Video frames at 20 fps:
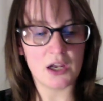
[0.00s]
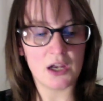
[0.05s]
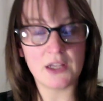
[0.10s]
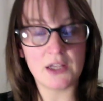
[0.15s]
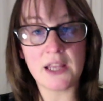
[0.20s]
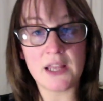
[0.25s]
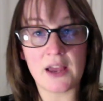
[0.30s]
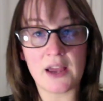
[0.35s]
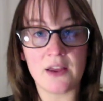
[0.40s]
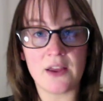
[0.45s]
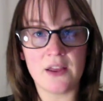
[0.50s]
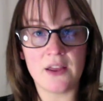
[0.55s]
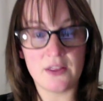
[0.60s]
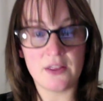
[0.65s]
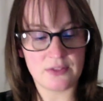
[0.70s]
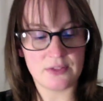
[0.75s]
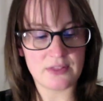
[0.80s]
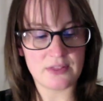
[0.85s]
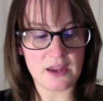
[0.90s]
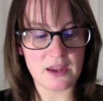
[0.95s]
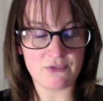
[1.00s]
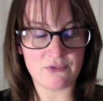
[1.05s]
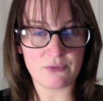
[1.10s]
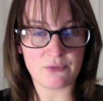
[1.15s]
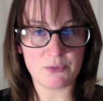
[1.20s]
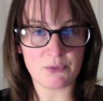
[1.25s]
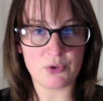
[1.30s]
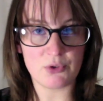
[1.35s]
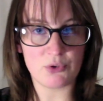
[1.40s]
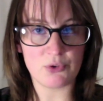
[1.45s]
Yeah, they're
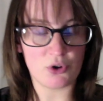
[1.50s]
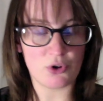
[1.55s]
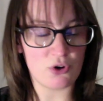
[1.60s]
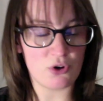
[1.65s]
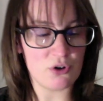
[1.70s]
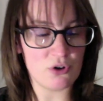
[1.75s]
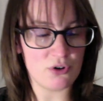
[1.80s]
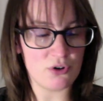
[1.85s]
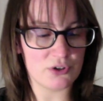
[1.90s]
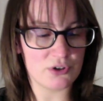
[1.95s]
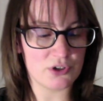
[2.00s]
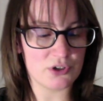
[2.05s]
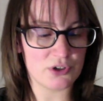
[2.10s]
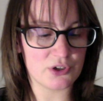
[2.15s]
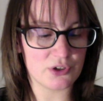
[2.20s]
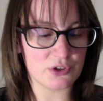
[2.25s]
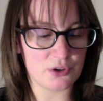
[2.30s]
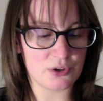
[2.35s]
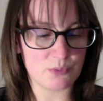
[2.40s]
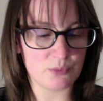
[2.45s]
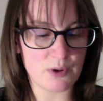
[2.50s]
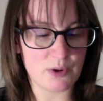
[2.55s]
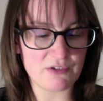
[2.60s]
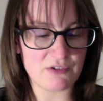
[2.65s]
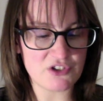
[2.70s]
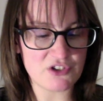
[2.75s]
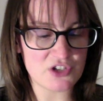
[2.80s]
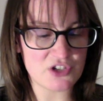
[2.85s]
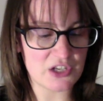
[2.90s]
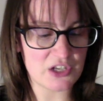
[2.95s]
from New York. We
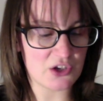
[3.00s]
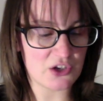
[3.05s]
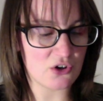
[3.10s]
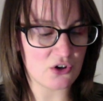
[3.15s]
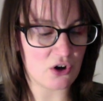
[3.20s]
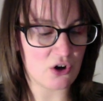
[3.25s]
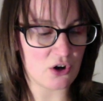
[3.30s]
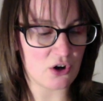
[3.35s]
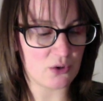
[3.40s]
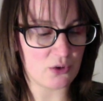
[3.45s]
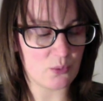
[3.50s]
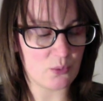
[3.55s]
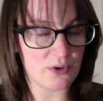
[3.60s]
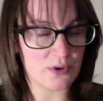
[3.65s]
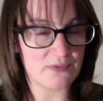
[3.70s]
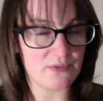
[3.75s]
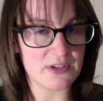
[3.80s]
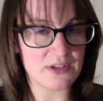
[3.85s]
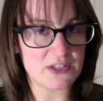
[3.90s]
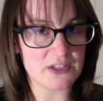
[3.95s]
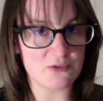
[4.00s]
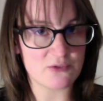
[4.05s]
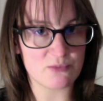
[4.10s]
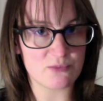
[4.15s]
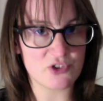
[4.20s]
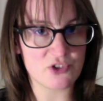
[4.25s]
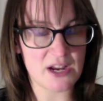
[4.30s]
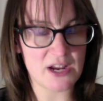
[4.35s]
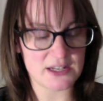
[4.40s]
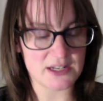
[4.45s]
originally got one of these from
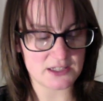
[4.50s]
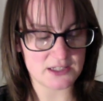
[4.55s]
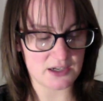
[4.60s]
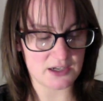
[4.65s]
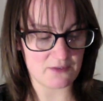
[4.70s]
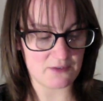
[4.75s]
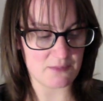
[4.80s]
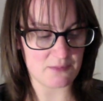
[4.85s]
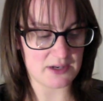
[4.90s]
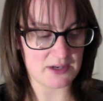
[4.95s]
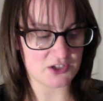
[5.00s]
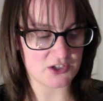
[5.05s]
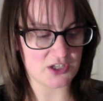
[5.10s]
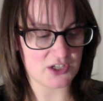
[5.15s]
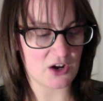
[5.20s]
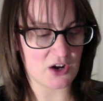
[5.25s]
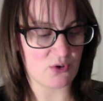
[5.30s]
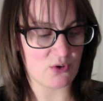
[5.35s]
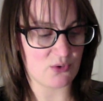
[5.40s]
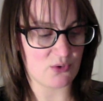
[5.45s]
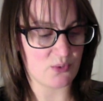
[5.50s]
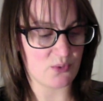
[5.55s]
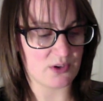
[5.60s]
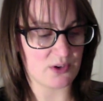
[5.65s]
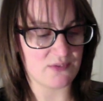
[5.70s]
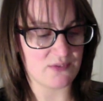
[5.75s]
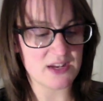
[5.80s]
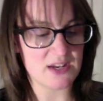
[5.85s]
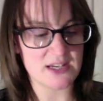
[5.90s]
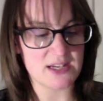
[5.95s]
Chad's and I've managed to get hold of one
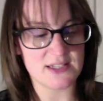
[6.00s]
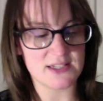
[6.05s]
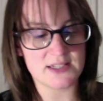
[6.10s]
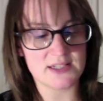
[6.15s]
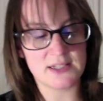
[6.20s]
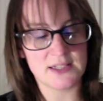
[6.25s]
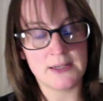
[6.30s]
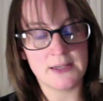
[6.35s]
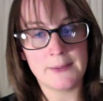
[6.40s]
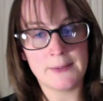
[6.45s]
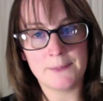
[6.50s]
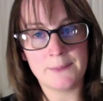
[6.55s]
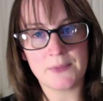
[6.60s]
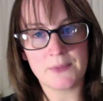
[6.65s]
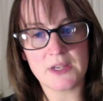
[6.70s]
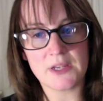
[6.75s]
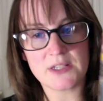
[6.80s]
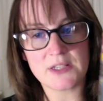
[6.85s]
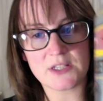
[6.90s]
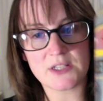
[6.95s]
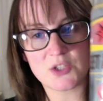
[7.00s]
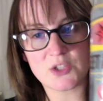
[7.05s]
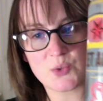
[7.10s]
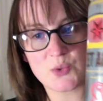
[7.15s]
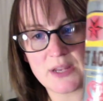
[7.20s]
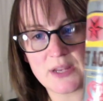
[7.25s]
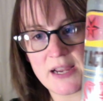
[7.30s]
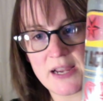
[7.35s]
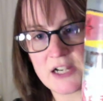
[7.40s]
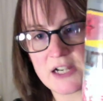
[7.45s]
of these. It's the
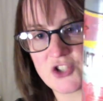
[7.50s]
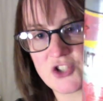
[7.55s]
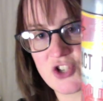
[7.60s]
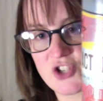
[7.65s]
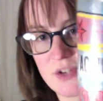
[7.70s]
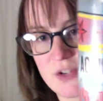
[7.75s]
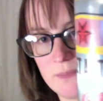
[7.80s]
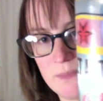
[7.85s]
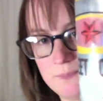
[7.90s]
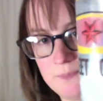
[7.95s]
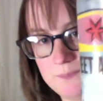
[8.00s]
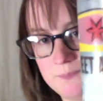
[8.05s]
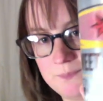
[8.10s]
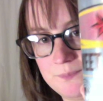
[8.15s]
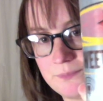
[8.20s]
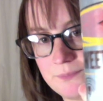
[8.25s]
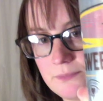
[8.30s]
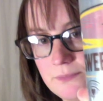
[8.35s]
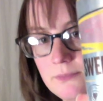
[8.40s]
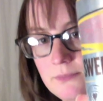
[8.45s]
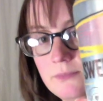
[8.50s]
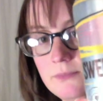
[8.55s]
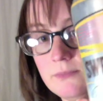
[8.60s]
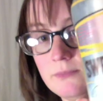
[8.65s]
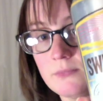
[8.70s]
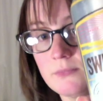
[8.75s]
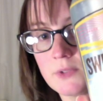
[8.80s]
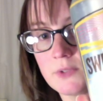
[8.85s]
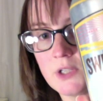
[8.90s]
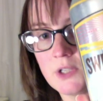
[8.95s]
Sweet Action.
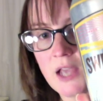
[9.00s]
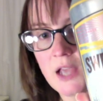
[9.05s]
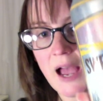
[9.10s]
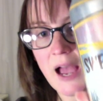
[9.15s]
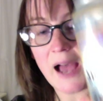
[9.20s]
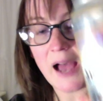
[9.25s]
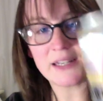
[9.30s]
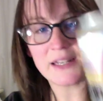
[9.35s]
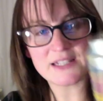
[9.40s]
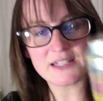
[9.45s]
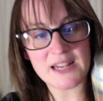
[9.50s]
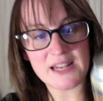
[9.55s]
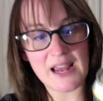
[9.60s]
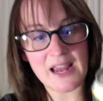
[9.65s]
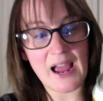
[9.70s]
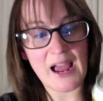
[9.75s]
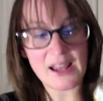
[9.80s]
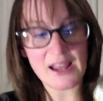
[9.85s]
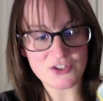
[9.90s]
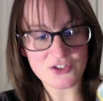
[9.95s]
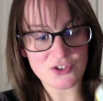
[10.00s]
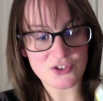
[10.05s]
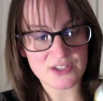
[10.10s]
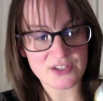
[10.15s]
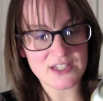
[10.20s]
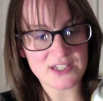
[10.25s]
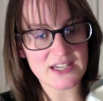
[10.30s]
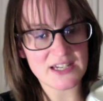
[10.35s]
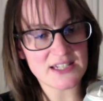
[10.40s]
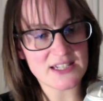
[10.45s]
And it's, as you can
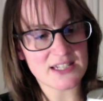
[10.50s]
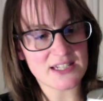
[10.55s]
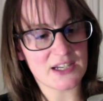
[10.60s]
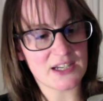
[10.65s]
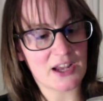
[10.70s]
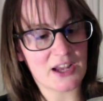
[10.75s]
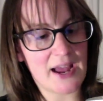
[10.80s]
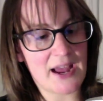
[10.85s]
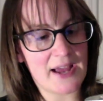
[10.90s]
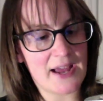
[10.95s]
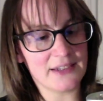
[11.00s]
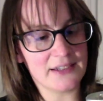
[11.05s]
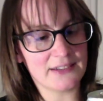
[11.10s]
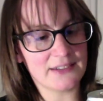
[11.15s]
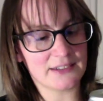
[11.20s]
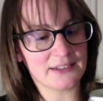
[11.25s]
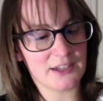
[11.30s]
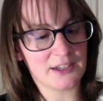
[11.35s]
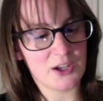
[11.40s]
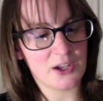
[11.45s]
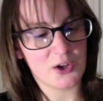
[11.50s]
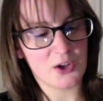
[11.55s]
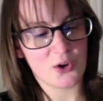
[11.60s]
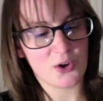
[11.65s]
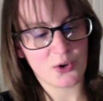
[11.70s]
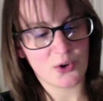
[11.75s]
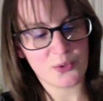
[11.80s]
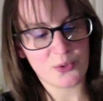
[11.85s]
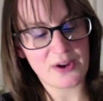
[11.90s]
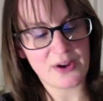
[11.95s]
see, it's in a can.
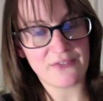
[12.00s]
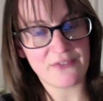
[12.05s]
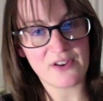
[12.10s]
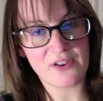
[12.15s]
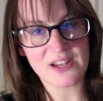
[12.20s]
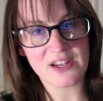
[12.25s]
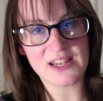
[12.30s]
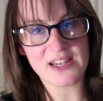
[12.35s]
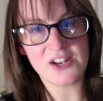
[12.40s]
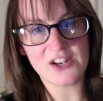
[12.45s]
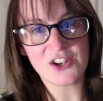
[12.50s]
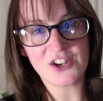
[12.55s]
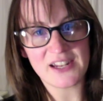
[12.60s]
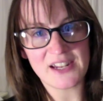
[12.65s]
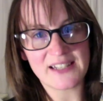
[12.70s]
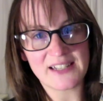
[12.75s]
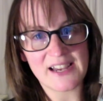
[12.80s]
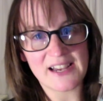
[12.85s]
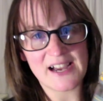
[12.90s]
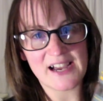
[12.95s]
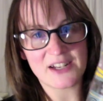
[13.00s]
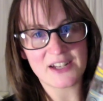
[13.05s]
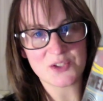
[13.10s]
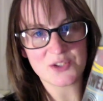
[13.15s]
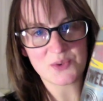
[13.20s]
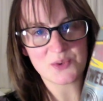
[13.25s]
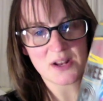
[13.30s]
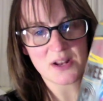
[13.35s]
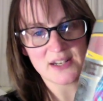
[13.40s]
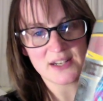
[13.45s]
Quite a funky looking can
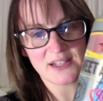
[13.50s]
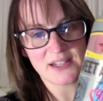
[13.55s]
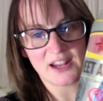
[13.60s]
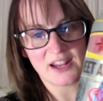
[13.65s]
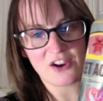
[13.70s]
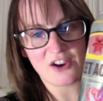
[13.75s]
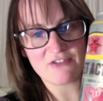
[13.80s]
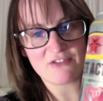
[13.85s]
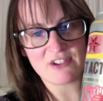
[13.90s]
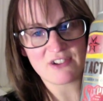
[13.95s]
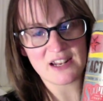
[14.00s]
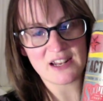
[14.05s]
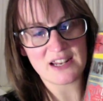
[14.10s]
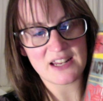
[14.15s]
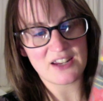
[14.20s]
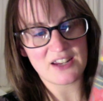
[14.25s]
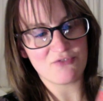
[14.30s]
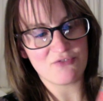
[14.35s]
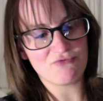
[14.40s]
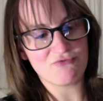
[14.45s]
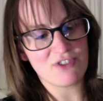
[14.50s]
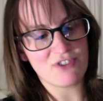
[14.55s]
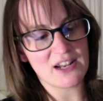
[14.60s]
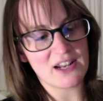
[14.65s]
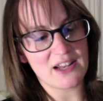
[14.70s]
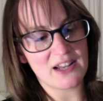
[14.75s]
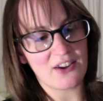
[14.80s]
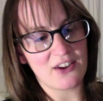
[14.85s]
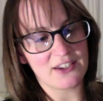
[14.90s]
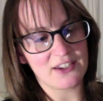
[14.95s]
as well, isn't it? I really,
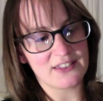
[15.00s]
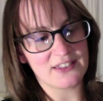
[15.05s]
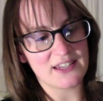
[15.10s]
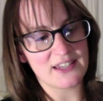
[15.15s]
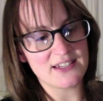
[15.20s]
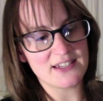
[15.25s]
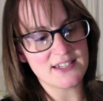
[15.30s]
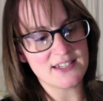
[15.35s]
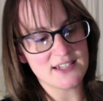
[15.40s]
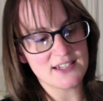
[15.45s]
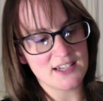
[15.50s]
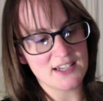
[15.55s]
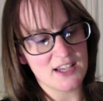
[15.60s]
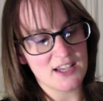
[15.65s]
really like these.